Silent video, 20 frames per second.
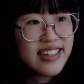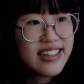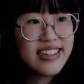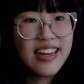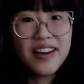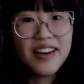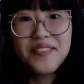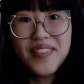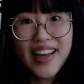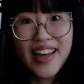
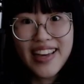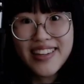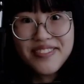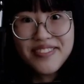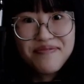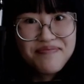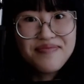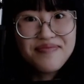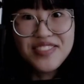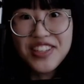And I'm like,
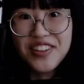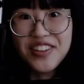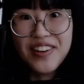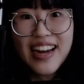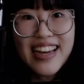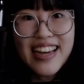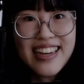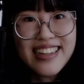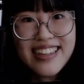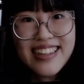
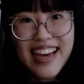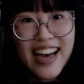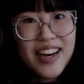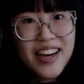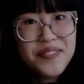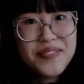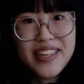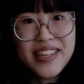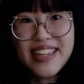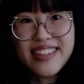great,
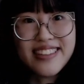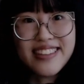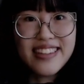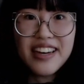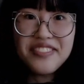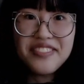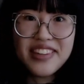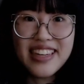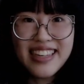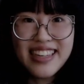happy,
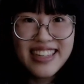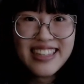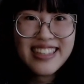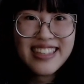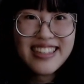love it.